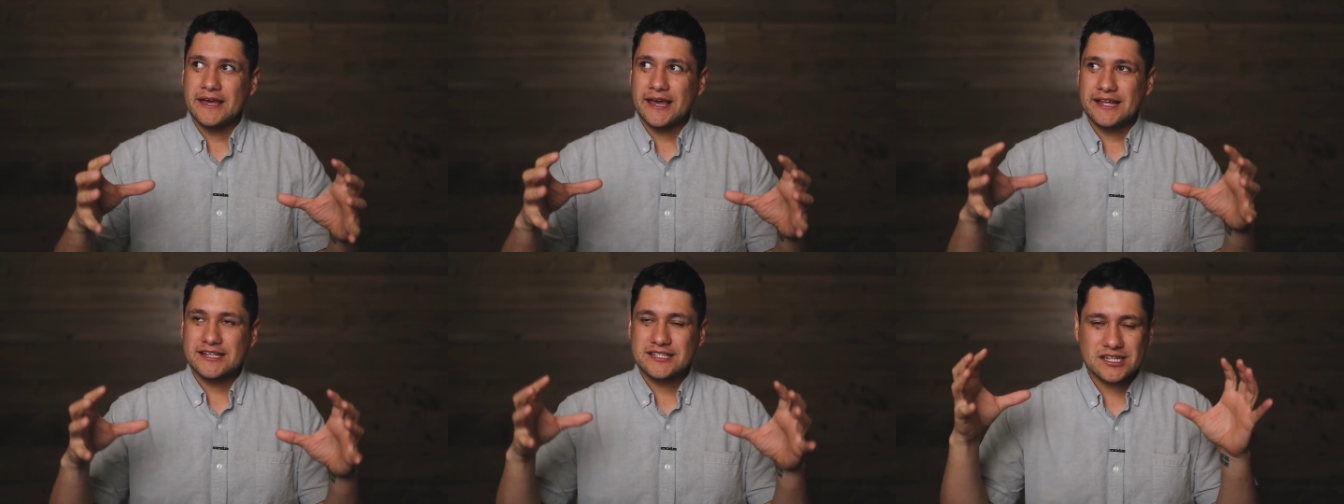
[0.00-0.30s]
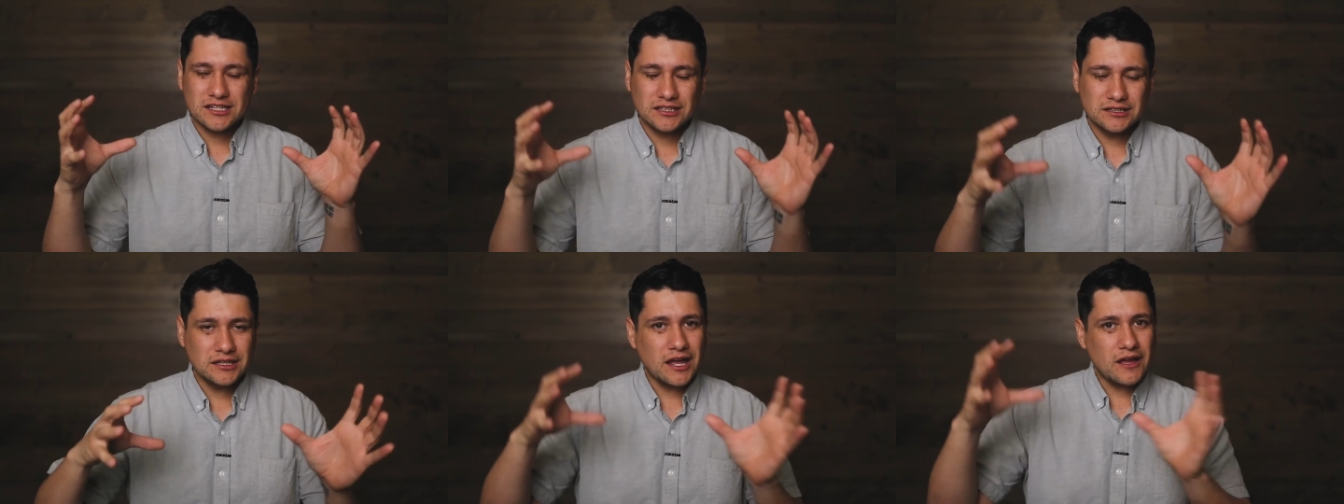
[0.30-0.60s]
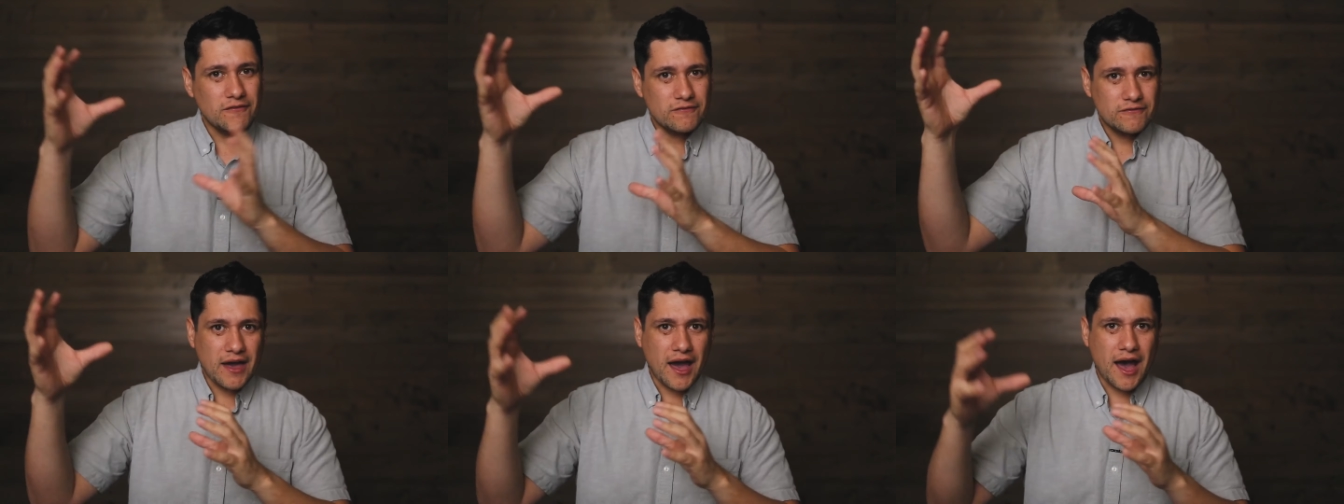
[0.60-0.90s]
it's to
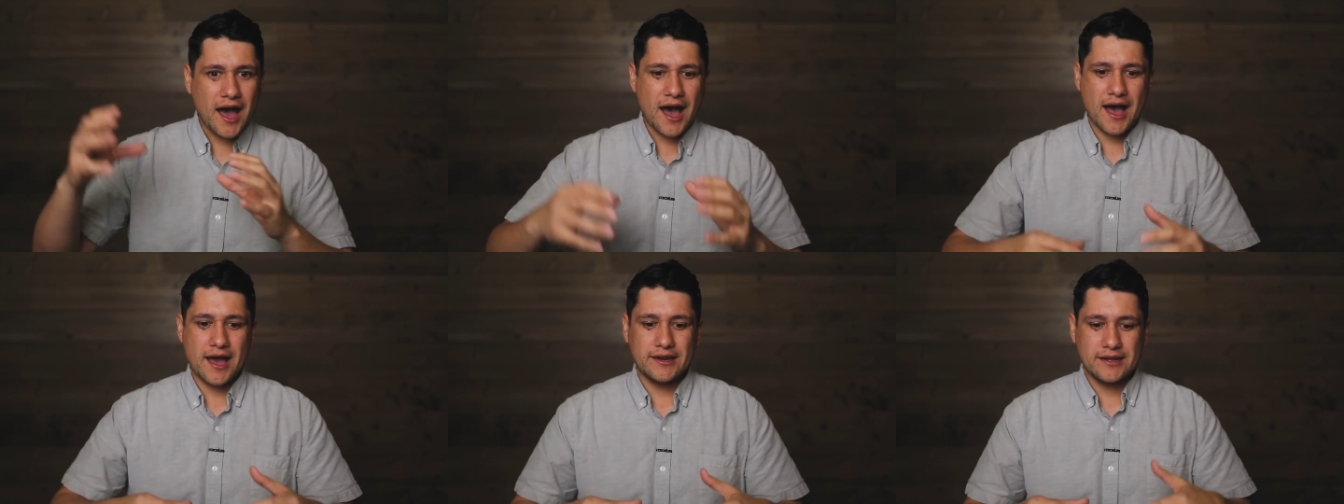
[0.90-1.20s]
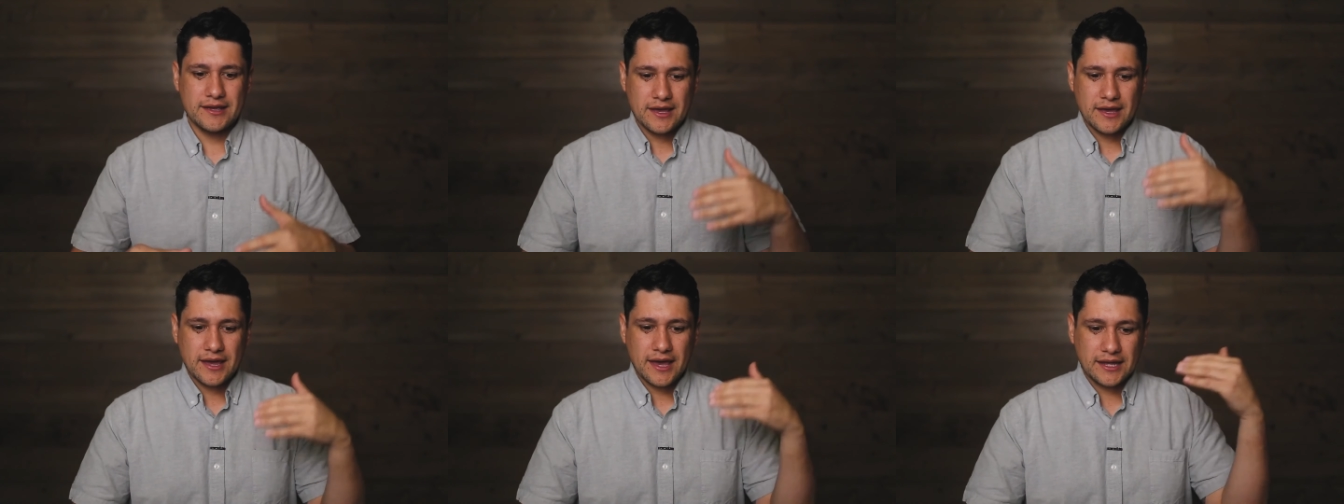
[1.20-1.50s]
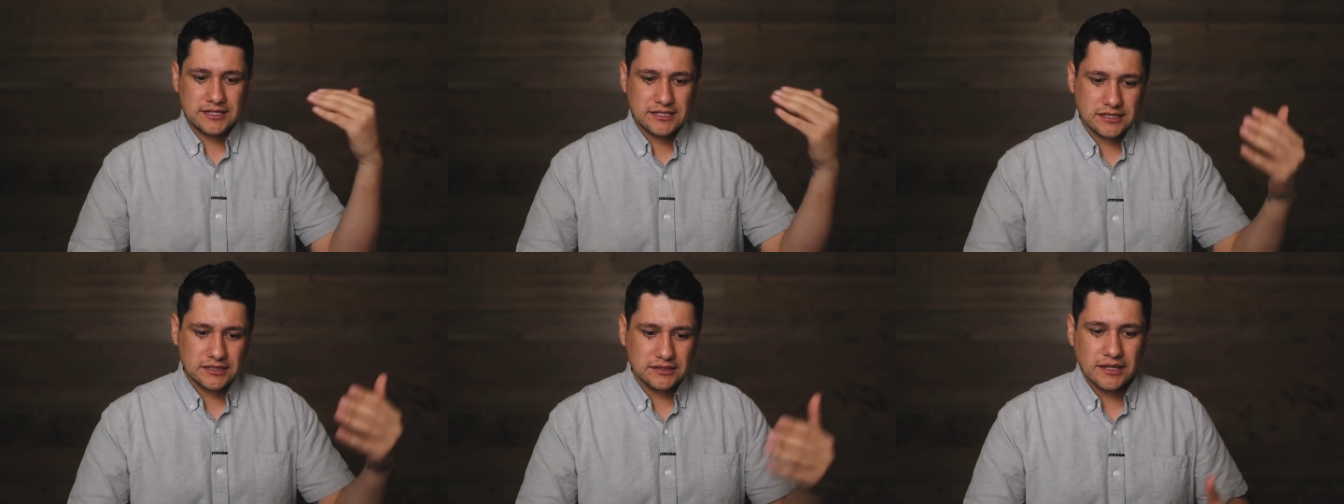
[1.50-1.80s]
love God
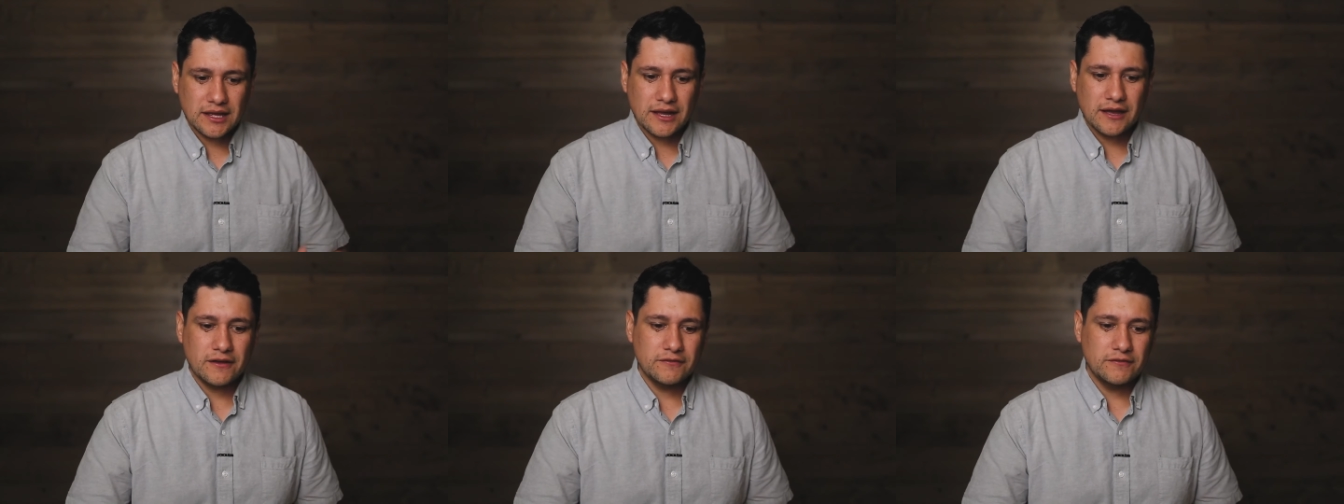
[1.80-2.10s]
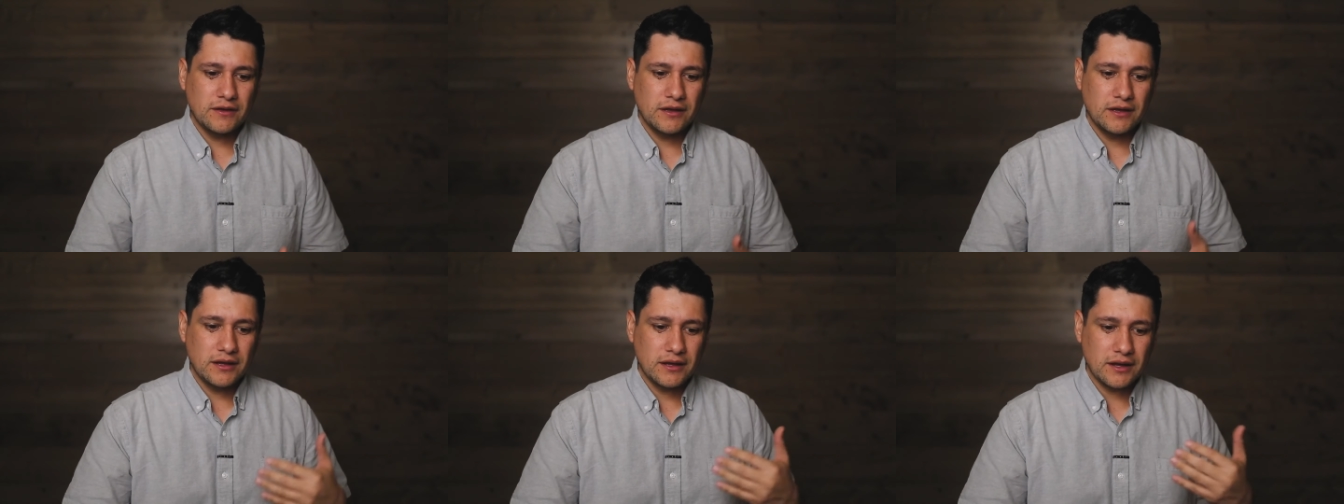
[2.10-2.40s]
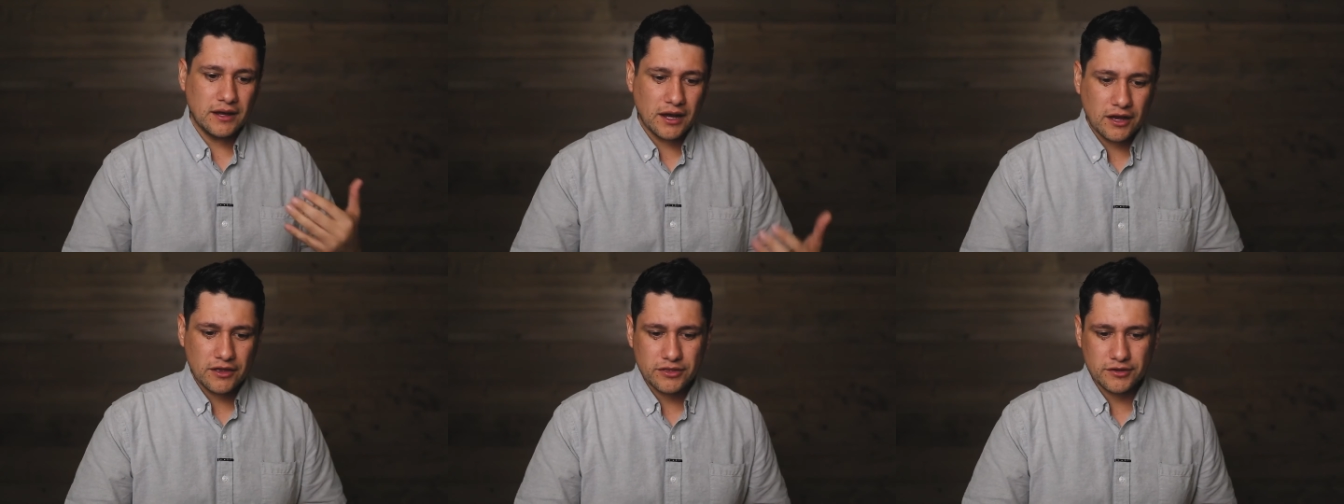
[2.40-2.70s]
and to love
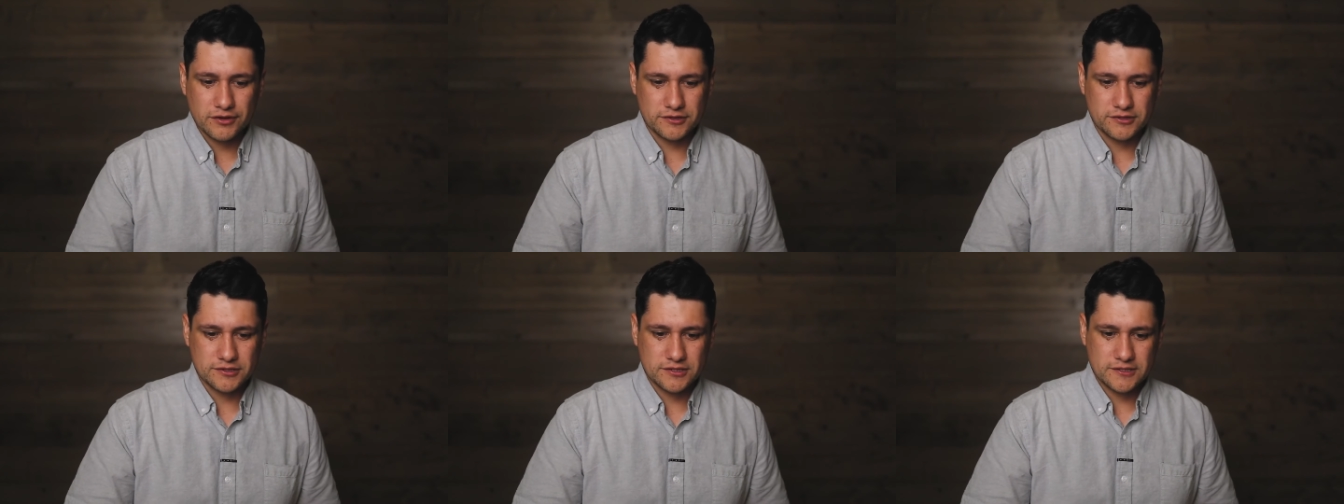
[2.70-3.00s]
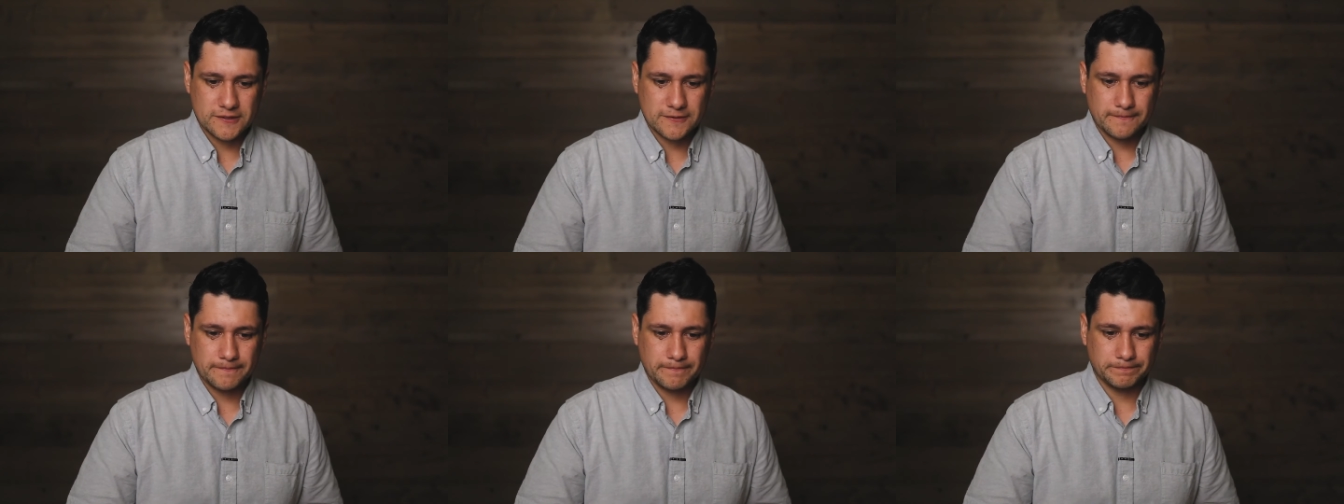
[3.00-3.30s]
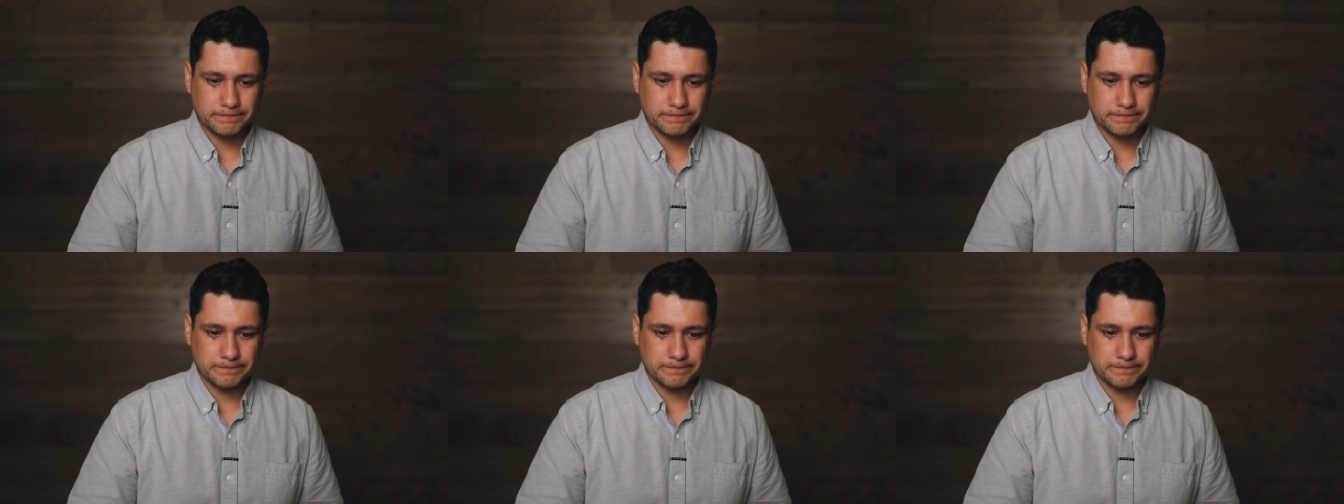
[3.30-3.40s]
others.